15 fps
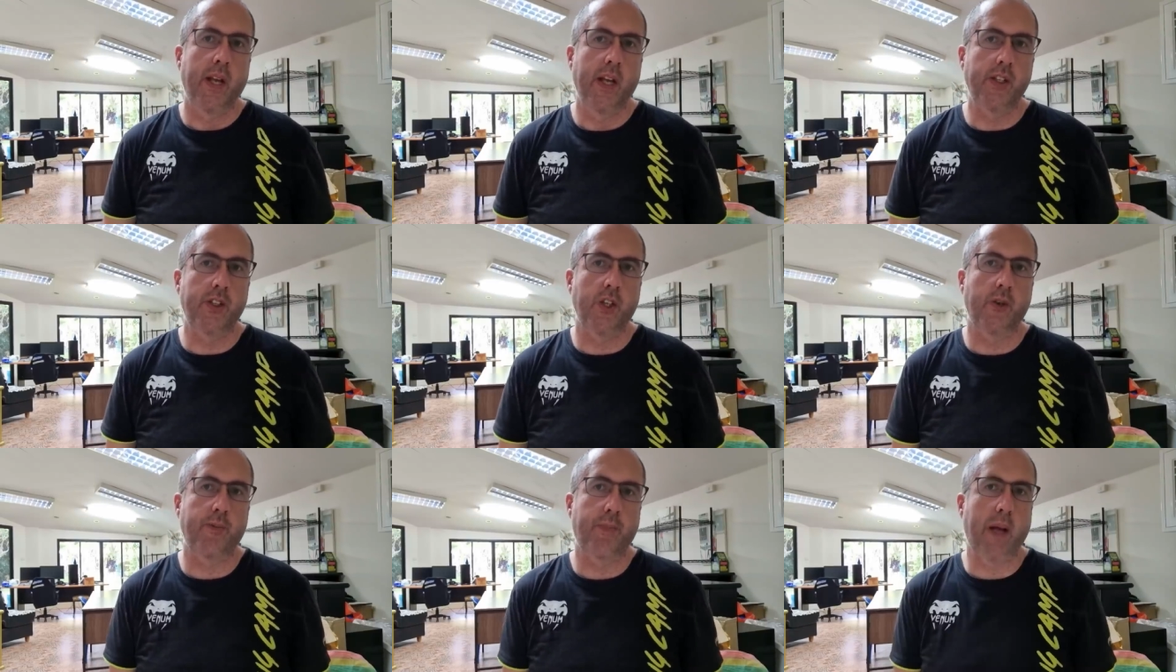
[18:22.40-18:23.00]
it
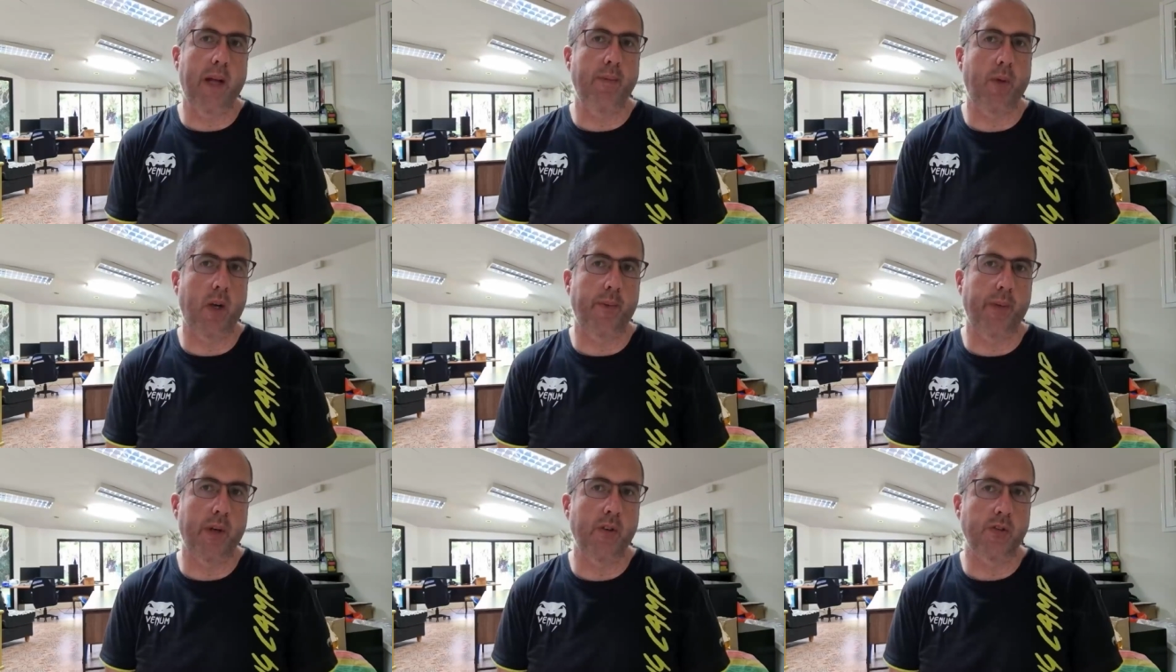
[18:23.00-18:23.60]
should pay my
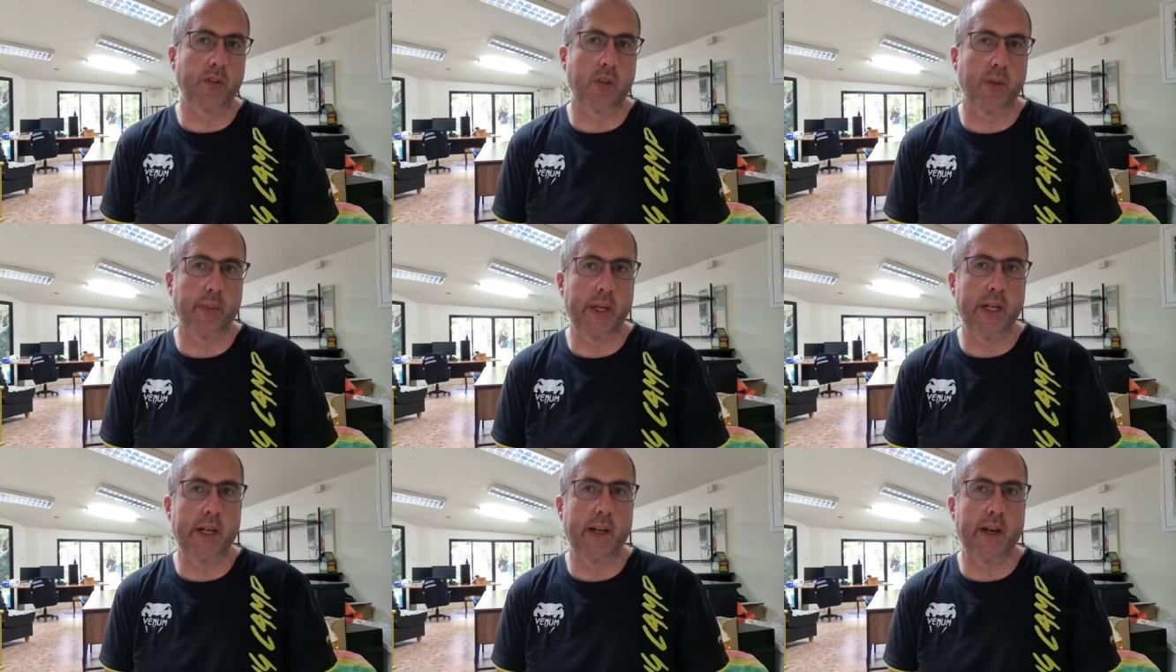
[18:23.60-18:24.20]
bills for the
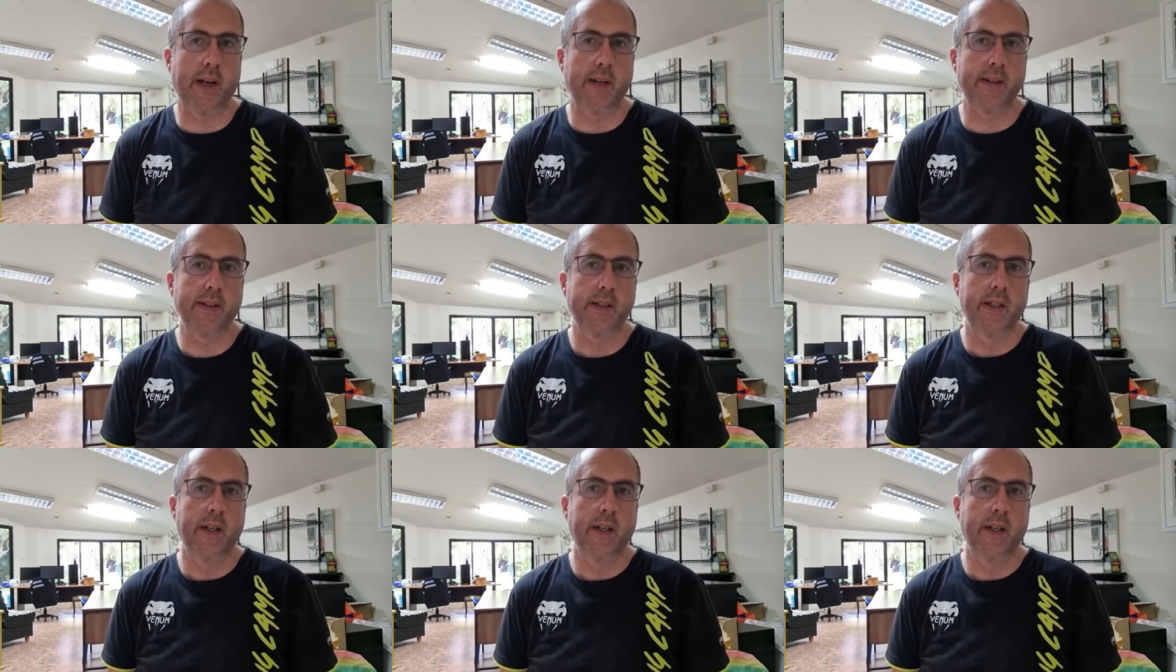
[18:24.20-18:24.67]
media.